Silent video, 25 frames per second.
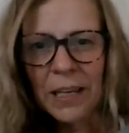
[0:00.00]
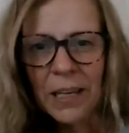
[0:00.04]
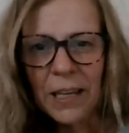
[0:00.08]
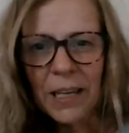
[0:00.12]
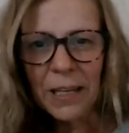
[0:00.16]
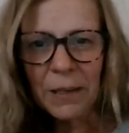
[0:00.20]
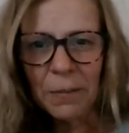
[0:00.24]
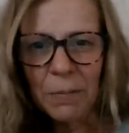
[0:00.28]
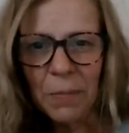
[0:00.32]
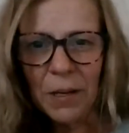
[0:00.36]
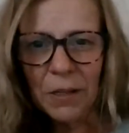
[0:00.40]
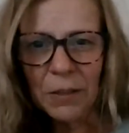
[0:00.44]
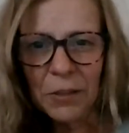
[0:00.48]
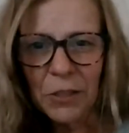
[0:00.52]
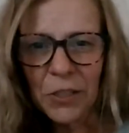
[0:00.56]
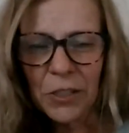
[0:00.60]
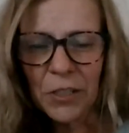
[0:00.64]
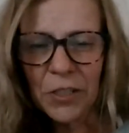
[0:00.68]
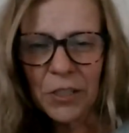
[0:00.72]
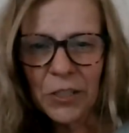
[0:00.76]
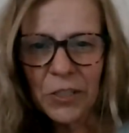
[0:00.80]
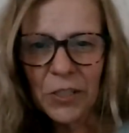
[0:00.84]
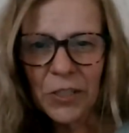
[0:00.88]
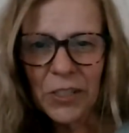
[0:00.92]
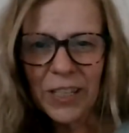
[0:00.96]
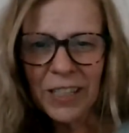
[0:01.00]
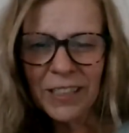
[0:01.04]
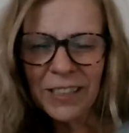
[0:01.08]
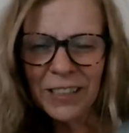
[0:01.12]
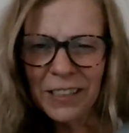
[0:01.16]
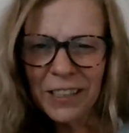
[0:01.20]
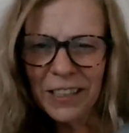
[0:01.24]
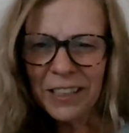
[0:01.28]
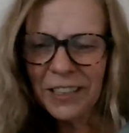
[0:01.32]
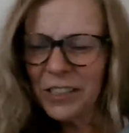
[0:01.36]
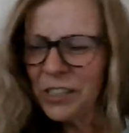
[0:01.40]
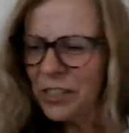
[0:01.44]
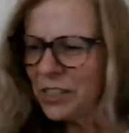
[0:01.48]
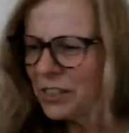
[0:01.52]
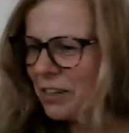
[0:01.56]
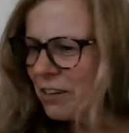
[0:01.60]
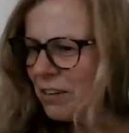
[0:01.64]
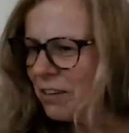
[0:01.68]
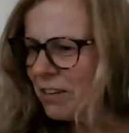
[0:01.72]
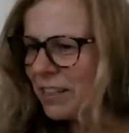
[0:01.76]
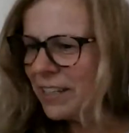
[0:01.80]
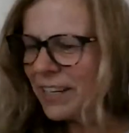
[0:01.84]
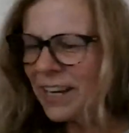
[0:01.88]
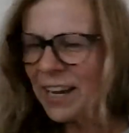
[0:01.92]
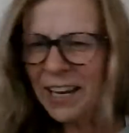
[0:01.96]
emotions and
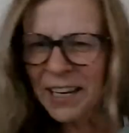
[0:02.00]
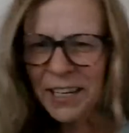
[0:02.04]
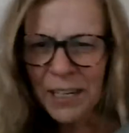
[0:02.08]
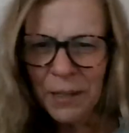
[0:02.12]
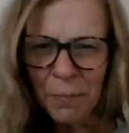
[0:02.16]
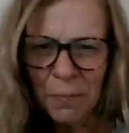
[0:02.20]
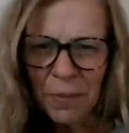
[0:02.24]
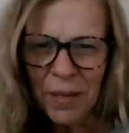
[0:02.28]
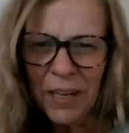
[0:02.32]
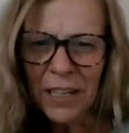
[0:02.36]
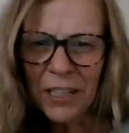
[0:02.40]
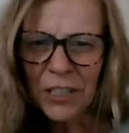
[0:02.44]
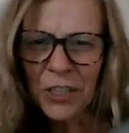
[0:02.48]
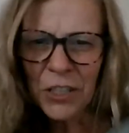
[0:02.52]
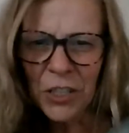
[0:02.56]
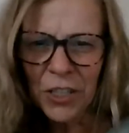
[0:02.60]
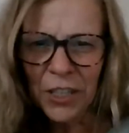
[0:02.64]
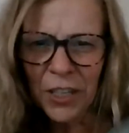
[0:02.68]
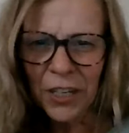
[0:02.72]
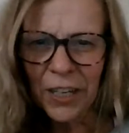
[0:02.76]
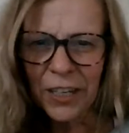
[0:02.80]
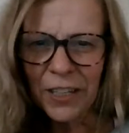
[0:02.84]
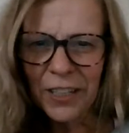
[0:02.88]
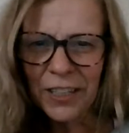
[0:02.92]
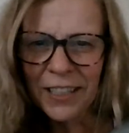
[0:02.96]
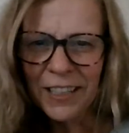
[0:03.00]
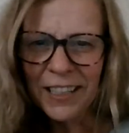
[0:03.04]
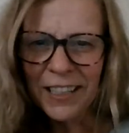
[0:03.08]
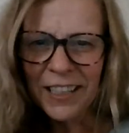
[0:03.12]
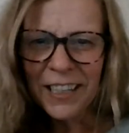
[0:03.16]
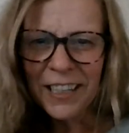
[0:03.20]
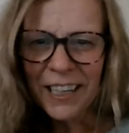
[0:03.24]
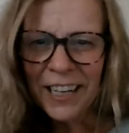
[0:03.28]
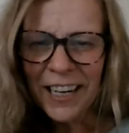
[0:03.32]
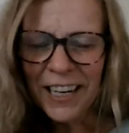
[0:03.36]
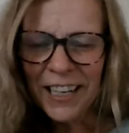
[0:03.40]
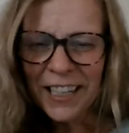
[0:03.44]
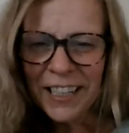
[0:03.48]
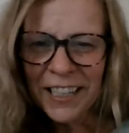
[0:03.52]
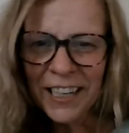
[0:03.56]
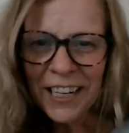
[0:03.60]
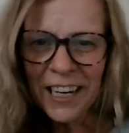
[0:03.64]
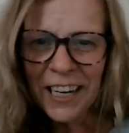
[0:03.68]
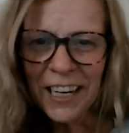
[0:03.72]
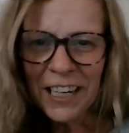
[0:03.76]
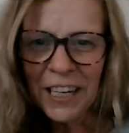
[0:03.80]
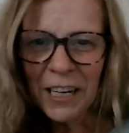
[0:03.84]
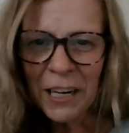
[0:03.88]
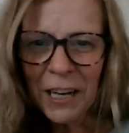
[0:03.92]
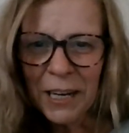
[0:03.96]
start getting a picture
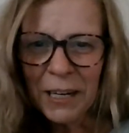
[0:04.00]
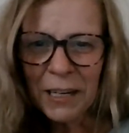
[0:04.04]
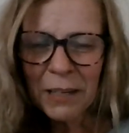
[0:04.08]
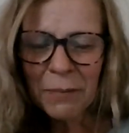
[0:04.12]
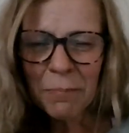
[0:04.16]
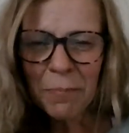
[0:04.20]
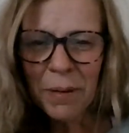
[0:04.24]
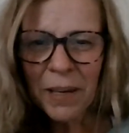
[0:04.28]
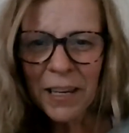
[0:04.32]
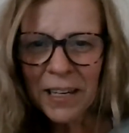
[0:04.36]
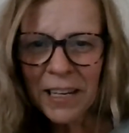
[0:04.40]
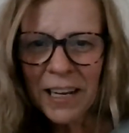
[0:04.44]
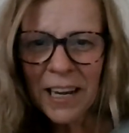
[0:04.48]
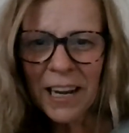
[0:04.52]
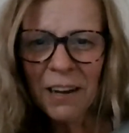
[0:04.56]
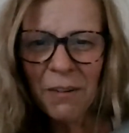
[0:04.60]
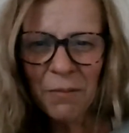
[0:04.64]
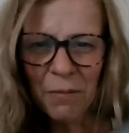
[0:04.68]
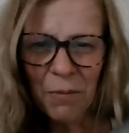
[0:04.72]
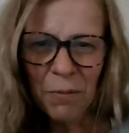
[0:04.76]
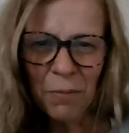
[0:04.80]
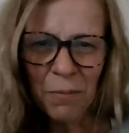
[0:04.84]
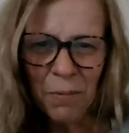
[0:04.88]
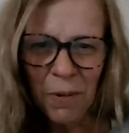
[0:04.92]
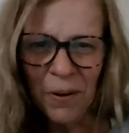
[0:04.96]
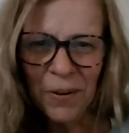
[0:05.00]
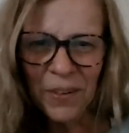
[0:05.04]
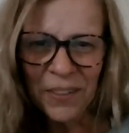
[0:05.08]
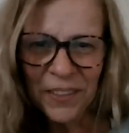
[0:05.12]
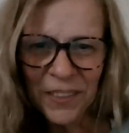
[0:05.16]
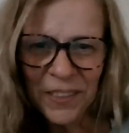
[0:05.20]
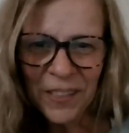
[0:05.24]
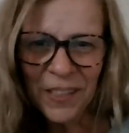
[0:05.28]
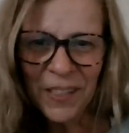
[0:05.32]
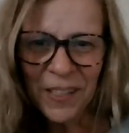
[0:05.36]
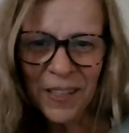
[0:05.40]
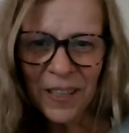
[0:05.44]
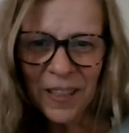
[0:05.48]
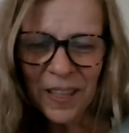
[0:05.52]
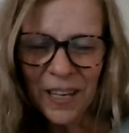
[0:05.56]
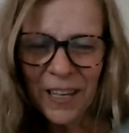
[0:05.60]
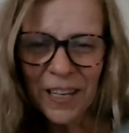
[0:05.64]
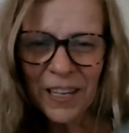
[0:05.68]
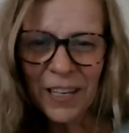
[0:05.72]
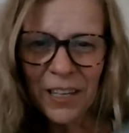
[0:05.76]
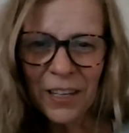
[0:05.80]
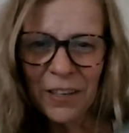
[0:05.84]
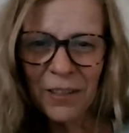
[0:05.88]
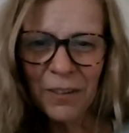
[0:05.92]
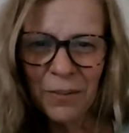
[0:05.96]
and like pick out the ones that
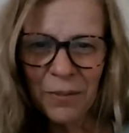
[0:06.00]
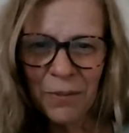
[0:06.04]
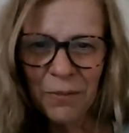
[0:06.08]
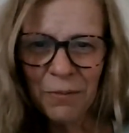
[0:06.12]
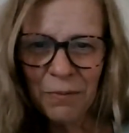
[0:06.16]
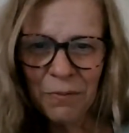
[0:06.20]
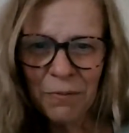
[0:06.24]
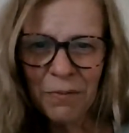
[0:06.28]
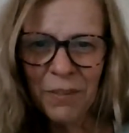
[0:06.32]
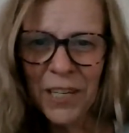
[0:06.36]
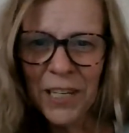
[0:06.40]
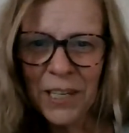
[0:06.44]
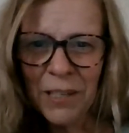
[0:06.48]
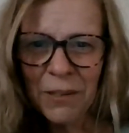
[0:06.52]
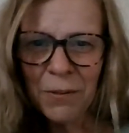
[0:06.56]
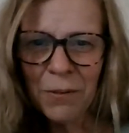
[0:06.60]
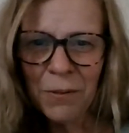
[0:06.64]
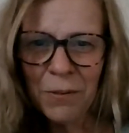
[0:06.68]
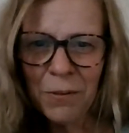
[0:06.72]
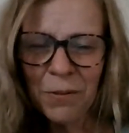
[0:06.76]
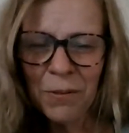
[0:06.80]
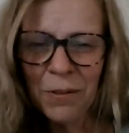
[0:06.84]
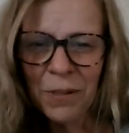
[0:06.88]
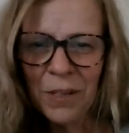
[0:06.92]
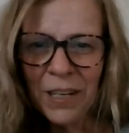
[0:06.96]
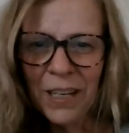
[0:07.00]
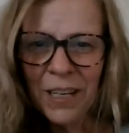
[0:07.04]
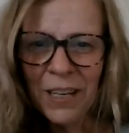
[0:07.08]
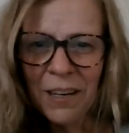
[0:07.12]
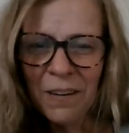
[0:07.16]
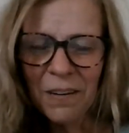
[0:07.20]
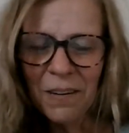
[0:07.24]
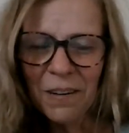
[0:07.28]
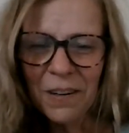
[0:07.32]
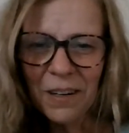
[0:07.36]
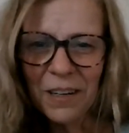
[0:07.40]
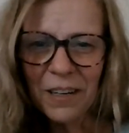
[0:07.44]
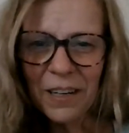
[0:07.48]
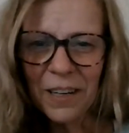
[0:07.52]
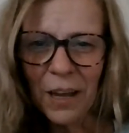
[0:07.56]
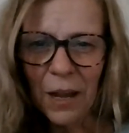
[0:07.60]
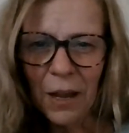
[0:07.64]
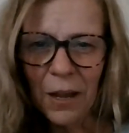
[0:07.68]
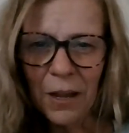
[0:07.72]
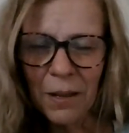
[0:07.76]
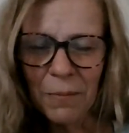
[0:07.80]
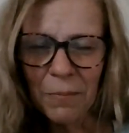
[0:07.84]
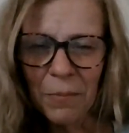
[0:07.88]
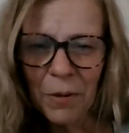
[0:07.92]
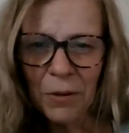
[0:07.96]
you feel
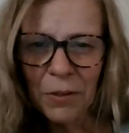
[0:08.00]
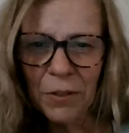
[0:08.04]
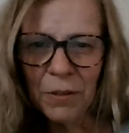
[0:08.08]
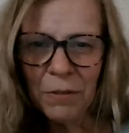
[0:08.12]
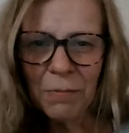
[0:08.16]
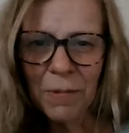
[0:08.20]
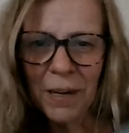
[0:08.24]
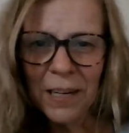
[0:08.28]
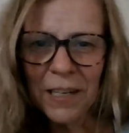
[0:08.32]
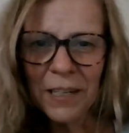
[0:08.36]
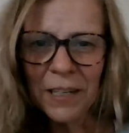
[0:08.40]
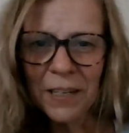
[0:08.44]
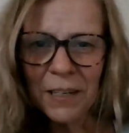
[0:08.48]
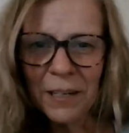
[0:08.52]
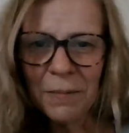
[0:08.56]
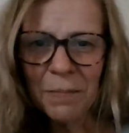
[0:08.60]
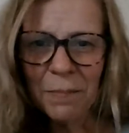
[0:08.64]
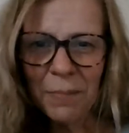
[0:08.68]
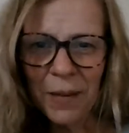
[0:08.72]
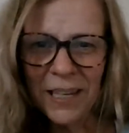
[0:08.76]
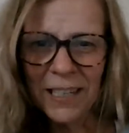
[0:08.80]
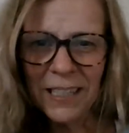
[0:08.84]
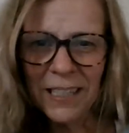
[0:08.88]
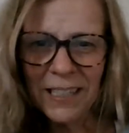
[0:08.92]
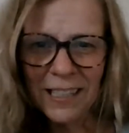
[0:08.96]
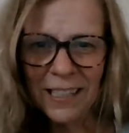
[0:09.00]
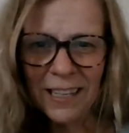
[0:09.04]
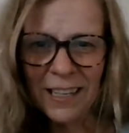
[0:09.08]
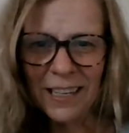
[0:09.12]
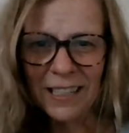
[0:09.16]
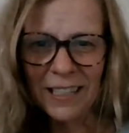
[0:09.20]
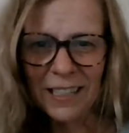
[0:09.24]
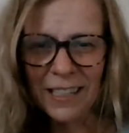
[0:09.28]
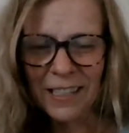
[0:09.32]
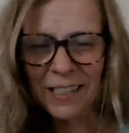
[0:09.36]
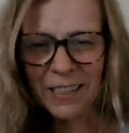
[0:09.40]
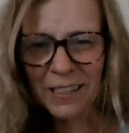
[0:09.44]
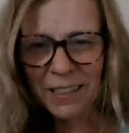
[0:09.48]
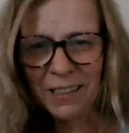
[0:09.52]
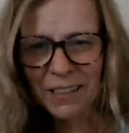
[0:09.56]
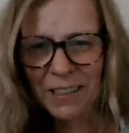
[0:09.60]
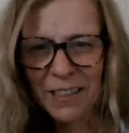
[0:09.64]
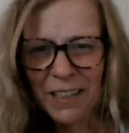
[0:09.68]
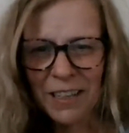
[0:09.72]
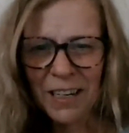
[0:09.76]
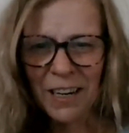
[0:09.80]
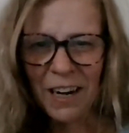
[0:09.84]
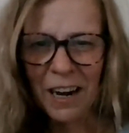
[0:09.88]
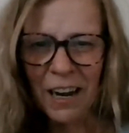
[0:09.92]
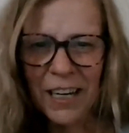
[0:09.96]
on a regular basis.
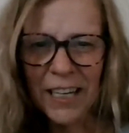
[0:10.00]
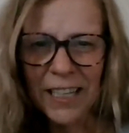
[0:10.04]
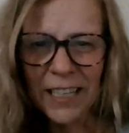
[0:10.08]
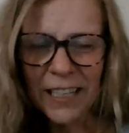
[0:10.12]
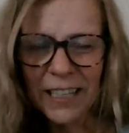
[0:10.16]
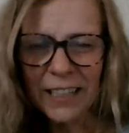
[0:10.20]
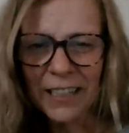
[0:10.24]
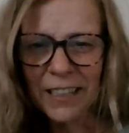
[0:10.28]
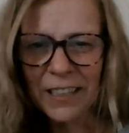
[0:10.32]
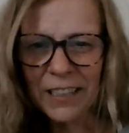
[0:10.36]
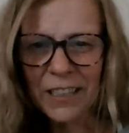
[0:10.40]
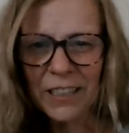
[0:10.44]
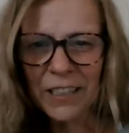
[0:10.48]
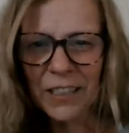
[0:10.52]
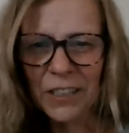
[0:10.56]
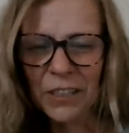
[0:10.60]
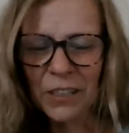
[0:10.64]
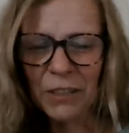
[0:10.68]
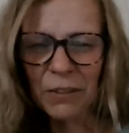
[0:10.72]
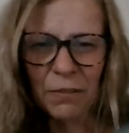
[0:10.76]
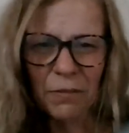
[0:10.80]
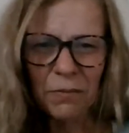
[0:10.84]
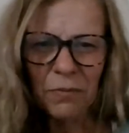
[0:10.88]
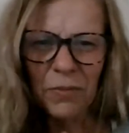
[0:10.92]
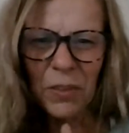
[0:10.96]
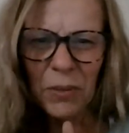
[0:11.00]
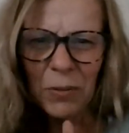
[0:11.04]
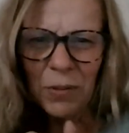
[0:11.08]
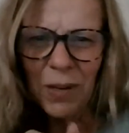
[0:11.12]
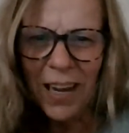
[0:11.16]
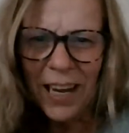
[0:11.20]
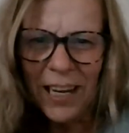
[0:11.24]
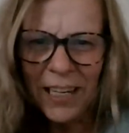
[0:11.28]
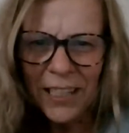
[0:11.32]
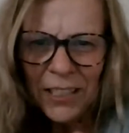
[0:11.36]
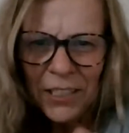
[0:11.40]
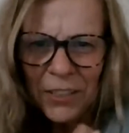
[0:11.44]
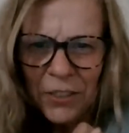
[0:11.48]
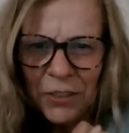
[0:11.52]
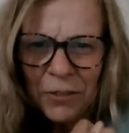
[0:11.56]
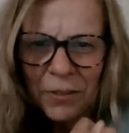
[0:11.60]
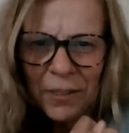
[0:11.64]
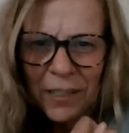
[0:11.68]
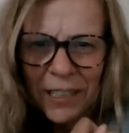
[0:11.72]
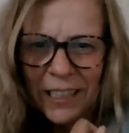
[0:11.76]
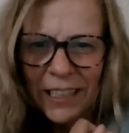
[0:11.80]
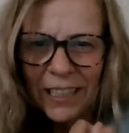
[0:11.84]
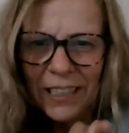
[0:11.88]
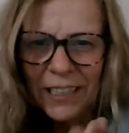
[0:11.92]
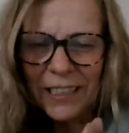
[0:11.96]
Like, do you feel
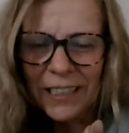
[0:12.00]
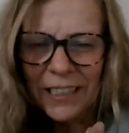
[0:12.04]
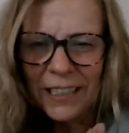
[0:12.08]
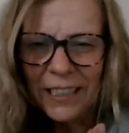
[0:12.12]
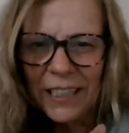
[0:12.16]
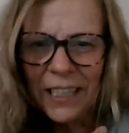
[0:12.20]
angry?